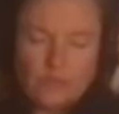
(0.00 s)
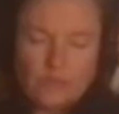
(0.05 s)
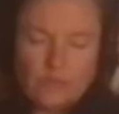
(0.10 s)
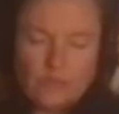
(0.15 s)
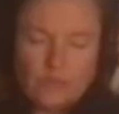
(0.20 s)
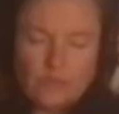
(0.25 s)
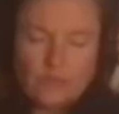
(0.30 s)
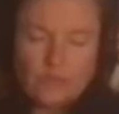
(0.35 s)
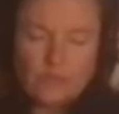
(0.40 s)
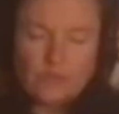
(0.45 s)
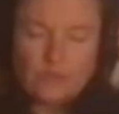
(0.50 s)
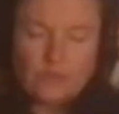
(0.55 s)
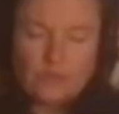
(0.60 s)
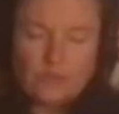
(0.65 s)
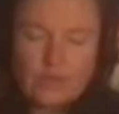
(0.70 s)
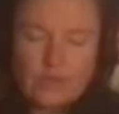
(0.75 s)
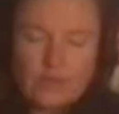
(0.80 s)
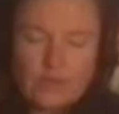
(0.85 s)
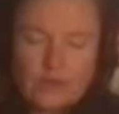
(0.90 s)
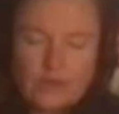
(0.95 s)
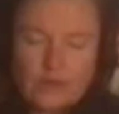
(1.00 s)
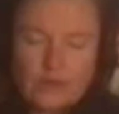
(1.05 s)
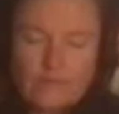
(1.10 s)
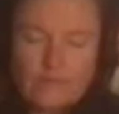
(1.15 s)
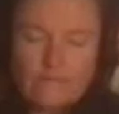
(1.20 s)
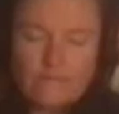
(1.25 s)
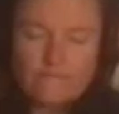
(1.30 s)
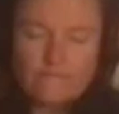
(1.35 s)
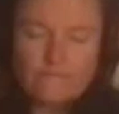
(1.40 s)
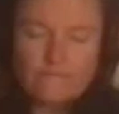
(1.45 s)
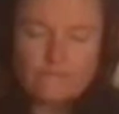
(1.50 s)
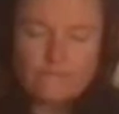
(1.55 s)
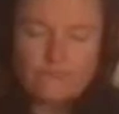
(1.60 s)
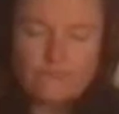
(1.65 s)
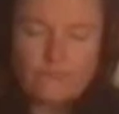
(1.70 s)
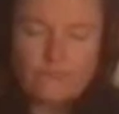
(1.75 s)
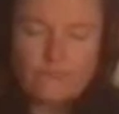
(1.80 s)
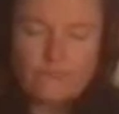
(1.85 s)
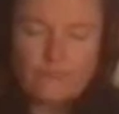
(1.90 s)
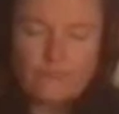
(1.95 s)
uh, the um,
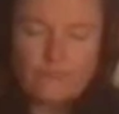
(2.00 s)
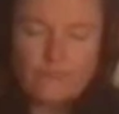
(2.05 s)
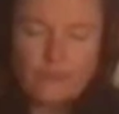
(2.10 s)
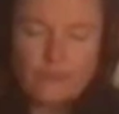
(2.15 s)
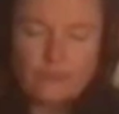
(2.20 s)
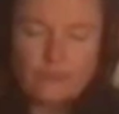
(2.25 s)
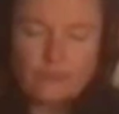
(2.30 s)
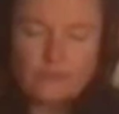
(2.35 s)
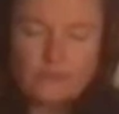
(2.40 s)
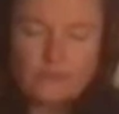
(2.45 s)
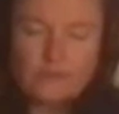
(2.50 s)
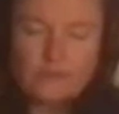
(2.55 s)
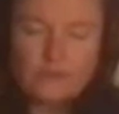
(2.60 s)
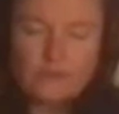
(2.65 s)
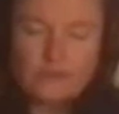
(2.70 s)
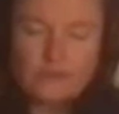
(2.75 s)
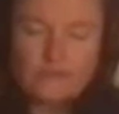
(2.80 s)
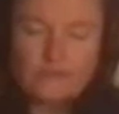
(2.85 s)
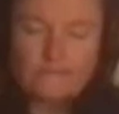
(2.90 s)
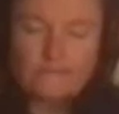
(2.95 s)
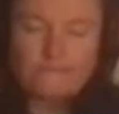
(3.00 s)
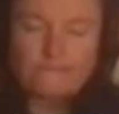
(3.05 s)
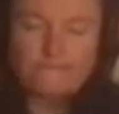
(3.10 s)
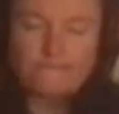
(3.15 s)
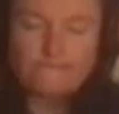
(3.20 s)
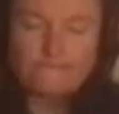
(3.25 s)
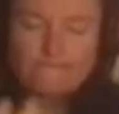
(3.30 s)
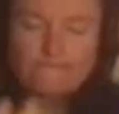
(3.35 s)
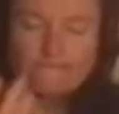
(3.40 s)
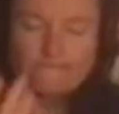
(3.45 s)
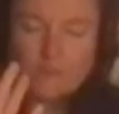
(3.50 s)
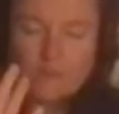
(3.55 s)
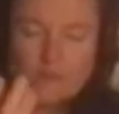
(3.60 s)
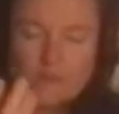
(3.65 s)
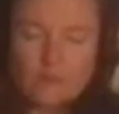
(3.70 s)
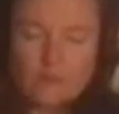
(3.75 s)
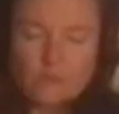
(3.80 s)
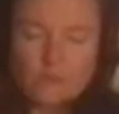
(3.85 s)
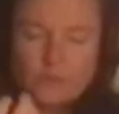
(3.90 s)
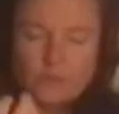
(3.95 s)
the sun
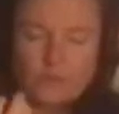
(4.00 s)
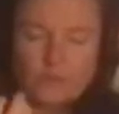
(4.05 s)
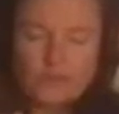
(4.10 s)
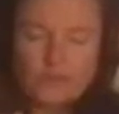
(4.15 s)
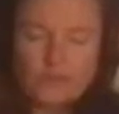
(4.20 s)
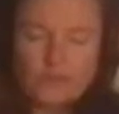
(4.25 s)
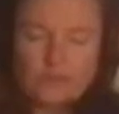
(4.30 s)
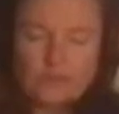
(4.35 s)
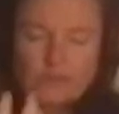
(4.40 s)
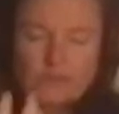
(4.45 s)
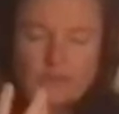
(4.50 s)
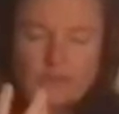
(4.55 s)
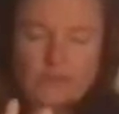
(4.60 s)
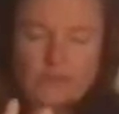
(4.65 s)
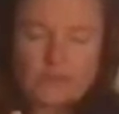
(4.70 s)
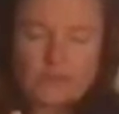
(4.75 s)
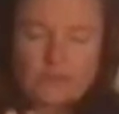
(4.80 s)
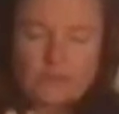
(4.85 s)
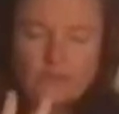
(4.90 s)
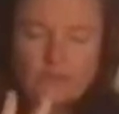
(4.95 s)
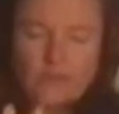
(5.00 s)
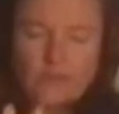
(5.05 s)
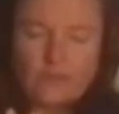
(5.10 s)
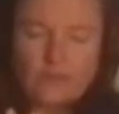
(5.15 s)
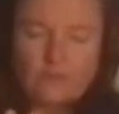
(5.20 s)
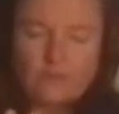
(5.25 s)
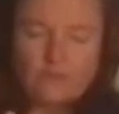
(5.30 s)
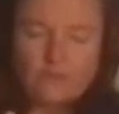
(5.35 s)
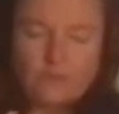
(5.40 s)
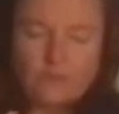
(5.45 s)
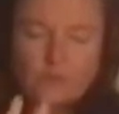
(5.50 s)
100% sun activity